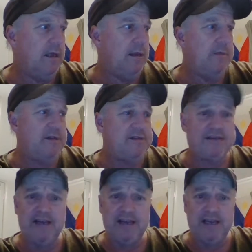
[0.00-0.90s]
But
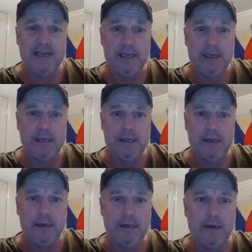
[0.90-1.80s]
today,
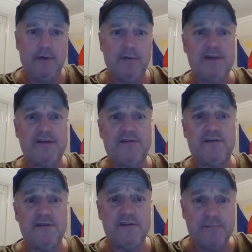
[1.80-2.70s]
I went to
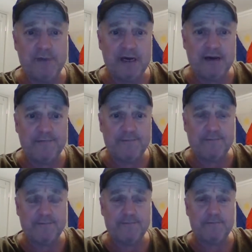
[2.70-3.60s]
turn the bath
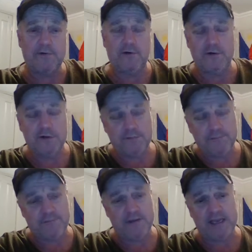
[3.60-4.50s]
on
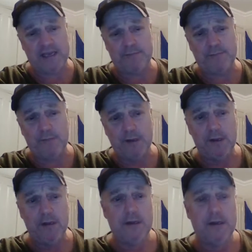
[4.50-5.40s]
for him
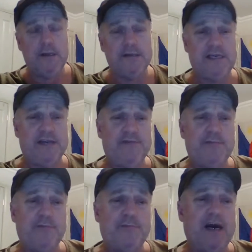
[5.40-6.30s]
to give him
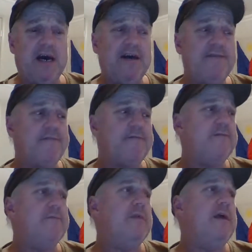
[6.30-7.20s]
a bath,
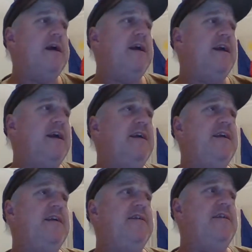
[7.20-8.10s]

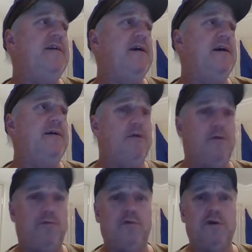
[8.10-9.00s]
and hot
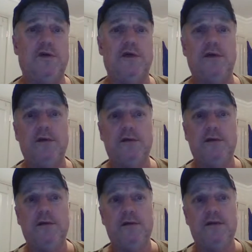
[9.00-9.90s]
water
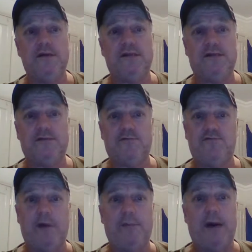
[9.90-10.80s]

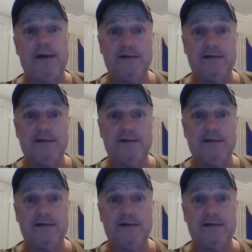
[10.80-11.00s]
rubber